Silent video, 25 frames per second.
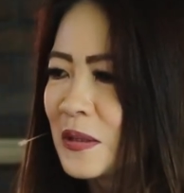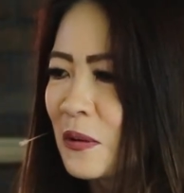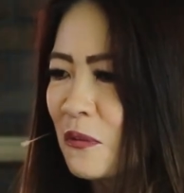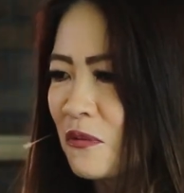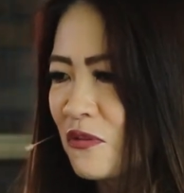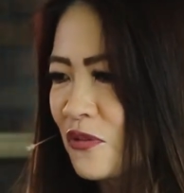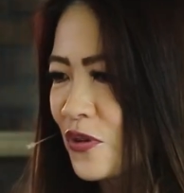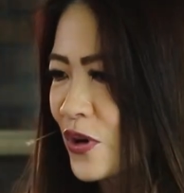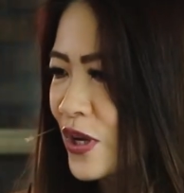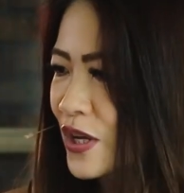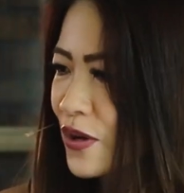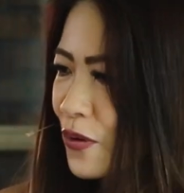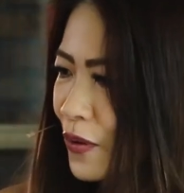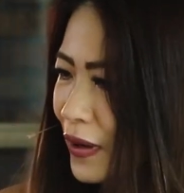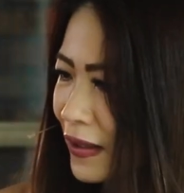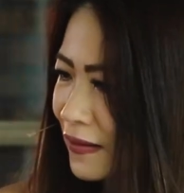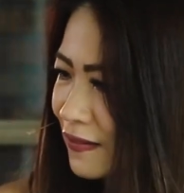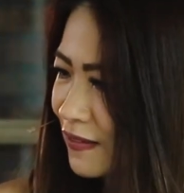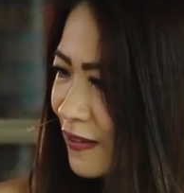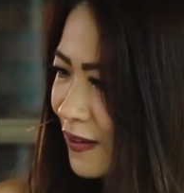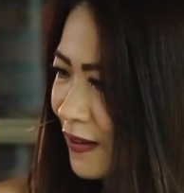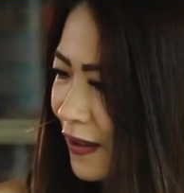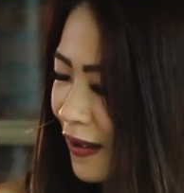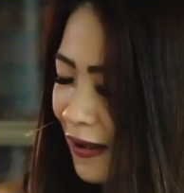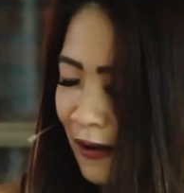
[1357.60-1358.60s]

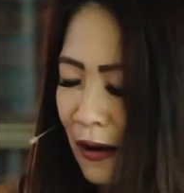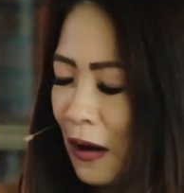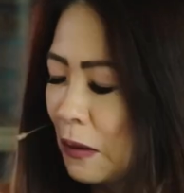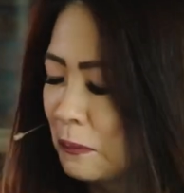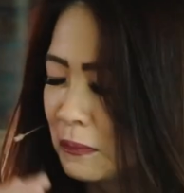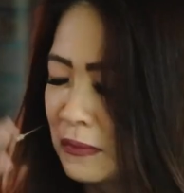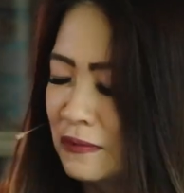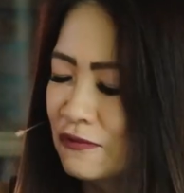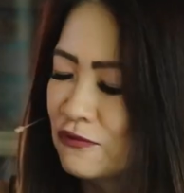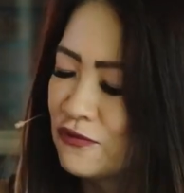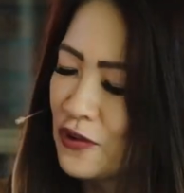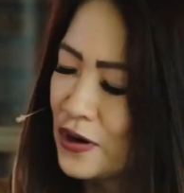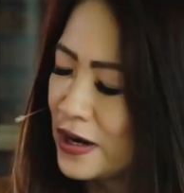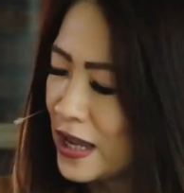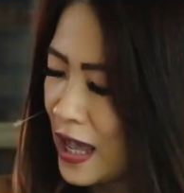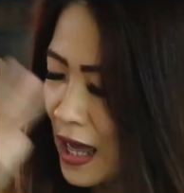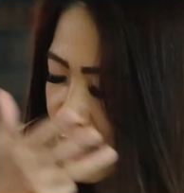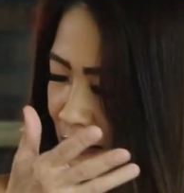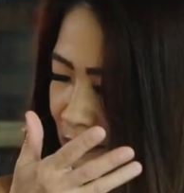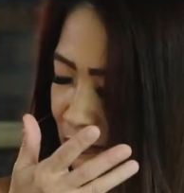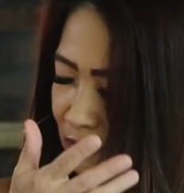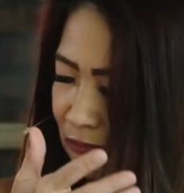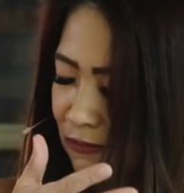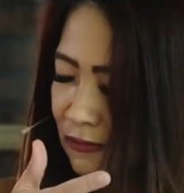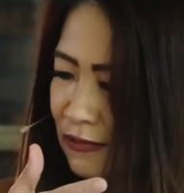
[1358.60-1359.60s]

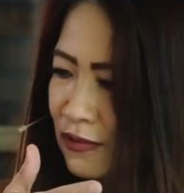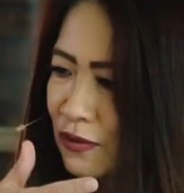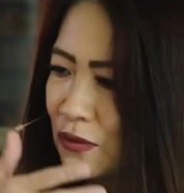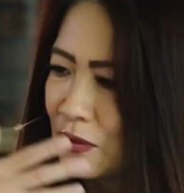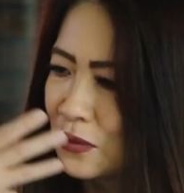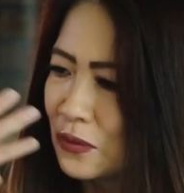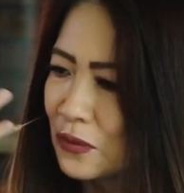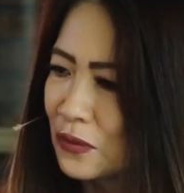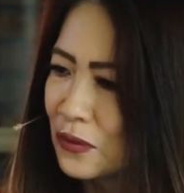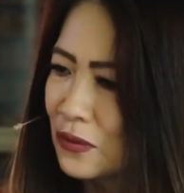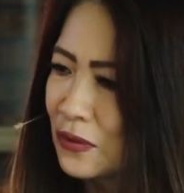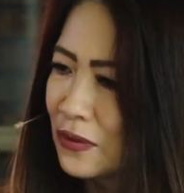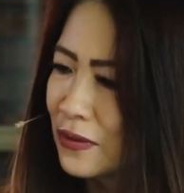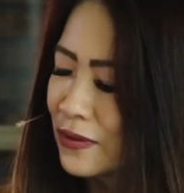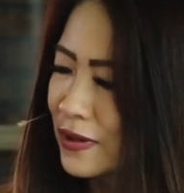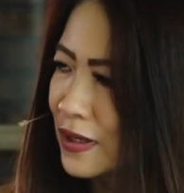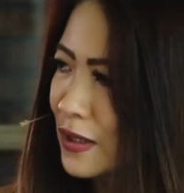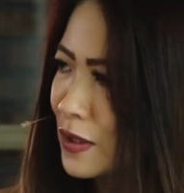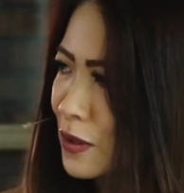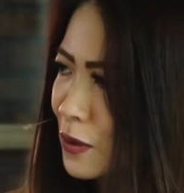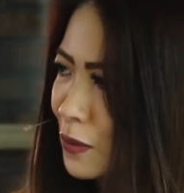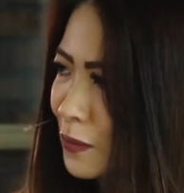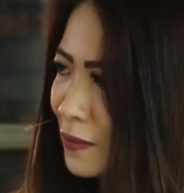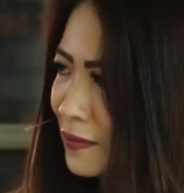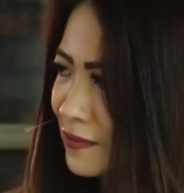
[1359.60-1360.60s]
forget to
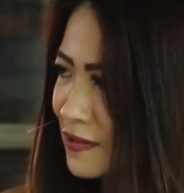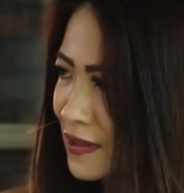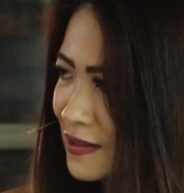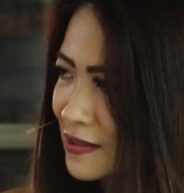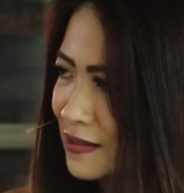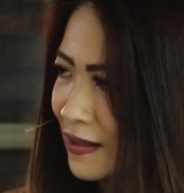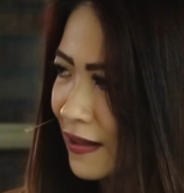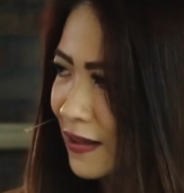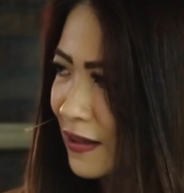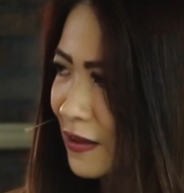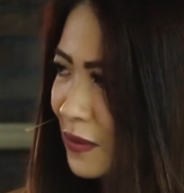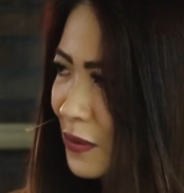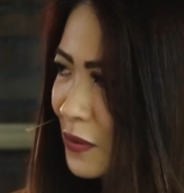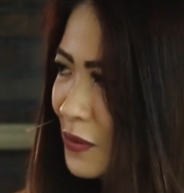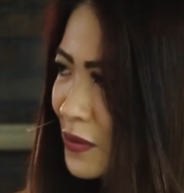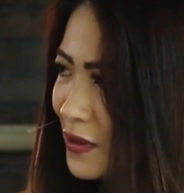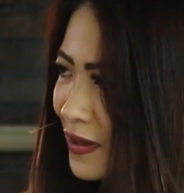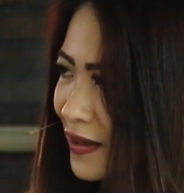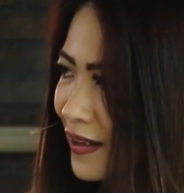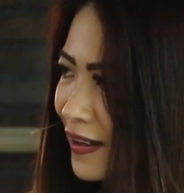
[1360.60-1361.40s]
renew, just like you,